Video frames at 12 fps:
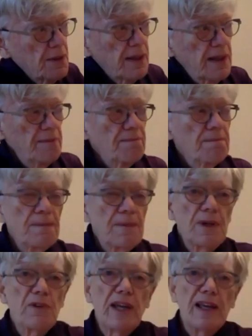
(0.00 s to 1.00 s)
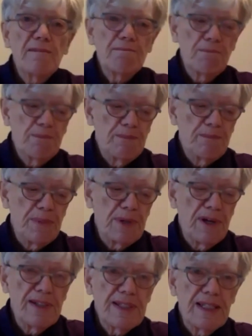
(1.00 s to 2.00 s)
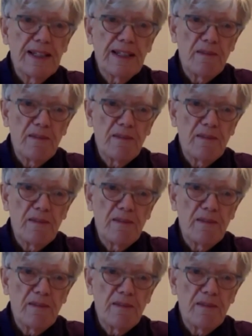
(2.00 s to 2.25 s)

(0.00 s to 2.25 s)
Okay. Okay. Pause and